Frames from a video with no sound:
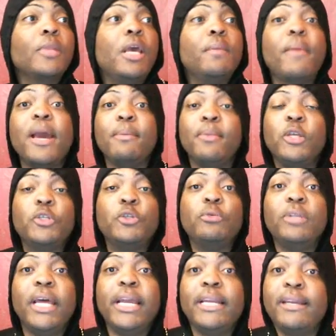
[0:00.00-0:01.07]
it might be too
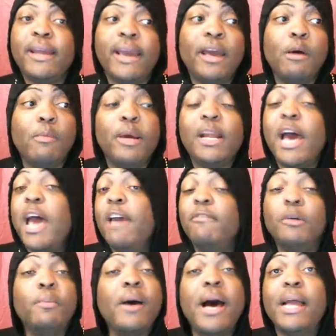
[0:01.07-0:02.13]
late now, but
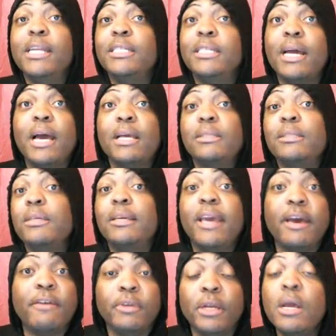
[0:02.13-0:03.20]
I've apologized to
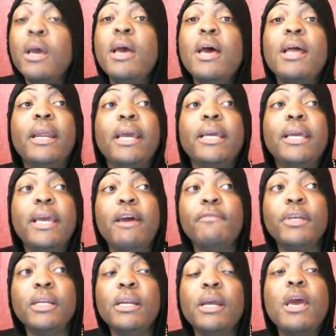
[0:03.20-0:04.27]
Kevin. Like,
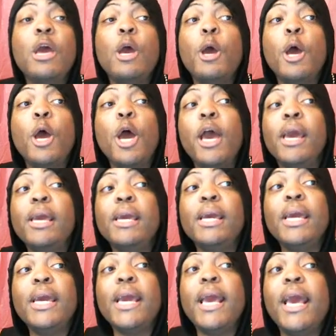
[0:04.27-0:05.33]
Kevin,
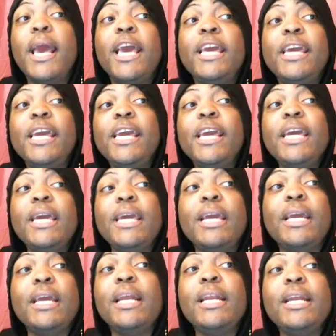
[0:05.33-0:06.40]

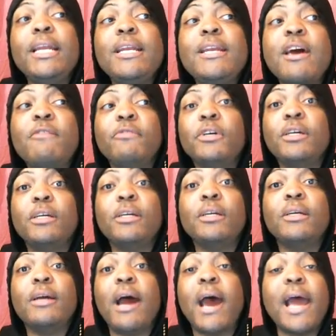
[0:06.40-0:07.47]
he never,
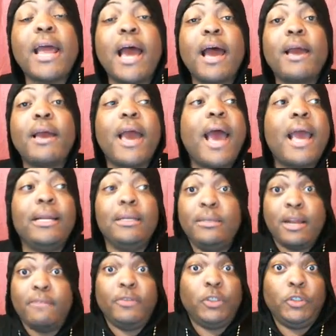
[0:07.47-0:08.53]
I
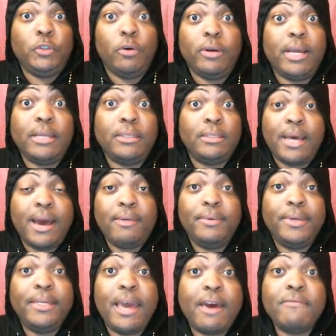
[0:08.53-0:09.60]
never saw that side
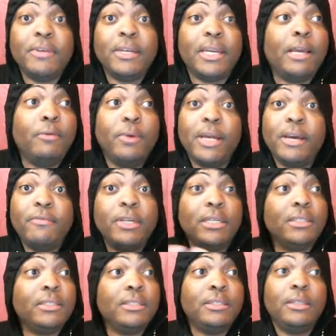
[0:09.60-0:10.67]
with Kevin. Like, whatever
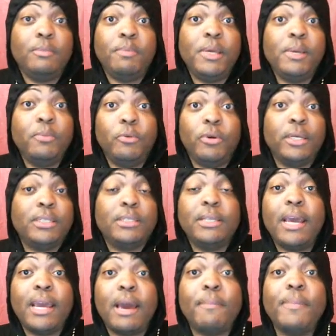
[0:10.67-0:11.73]
this the people are
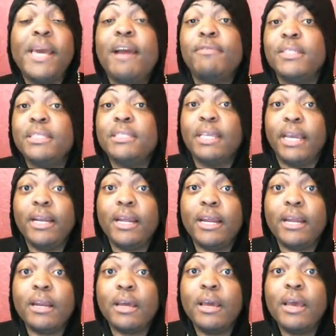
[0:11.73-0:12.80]
saying, I mean, I've seen
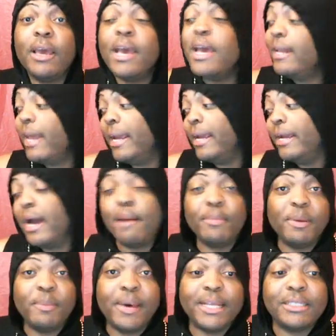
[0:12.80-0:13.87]
it. Like,
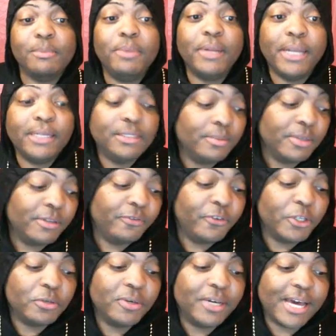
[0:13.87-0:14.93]
I'm about to play something
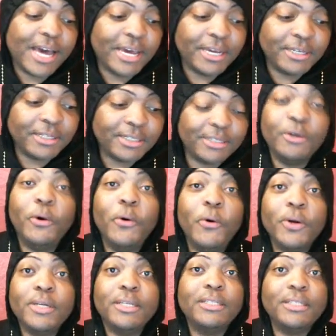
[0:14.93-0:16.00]
for you guys
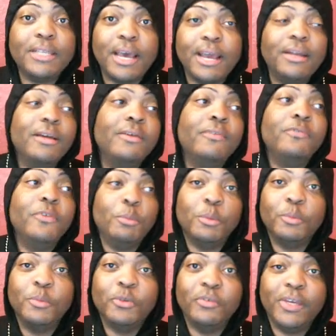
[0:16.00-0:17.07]
on the set from
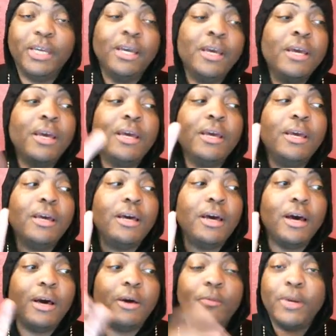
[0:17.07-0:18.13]
the movie.
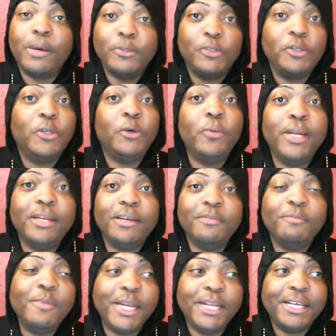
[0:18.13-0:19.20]
When I was on the Queen
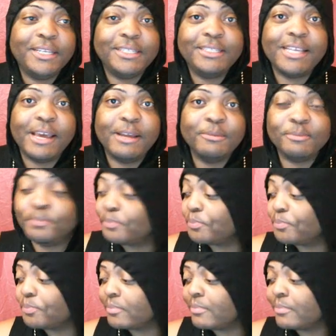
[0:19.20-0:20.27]
of Media set,
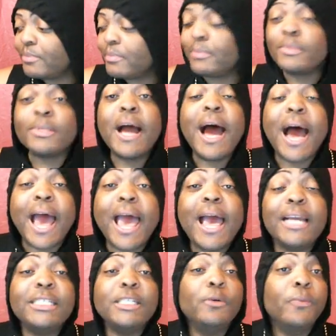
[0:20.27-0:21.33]
I
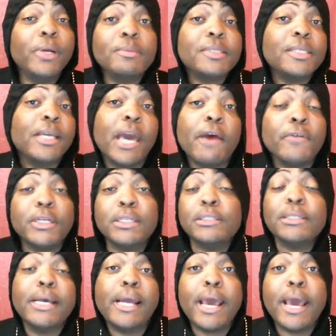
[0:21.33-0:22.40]
actually went up to Kevin and
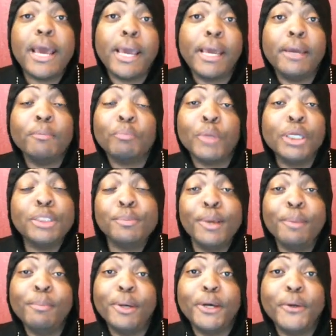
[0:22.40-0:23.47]
said, hey, it's
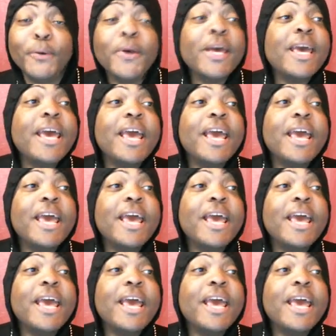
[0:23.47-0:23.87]
Bimbo,